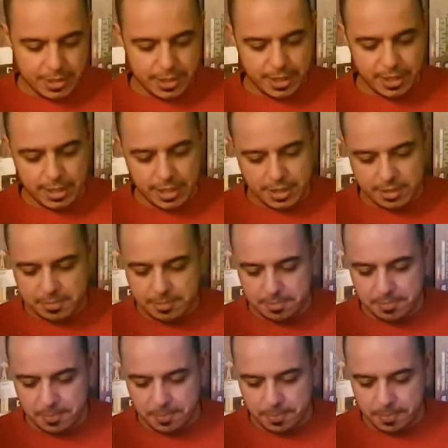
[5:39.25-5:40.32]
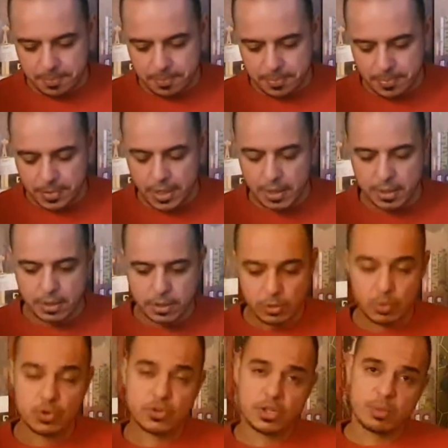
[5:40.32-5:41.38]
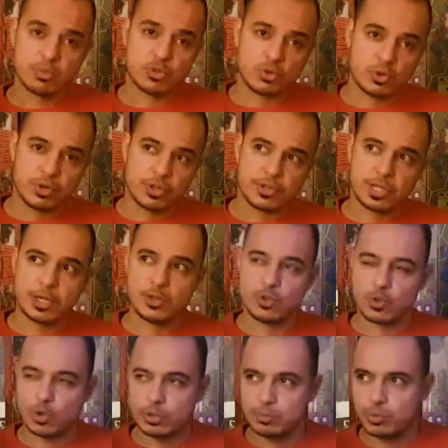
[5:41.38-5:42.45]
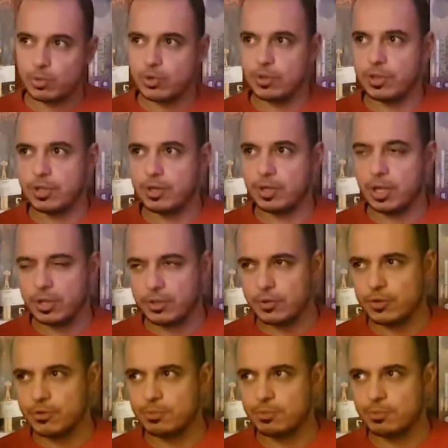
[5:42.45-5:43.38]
and there were some stories I enjoyed more than others,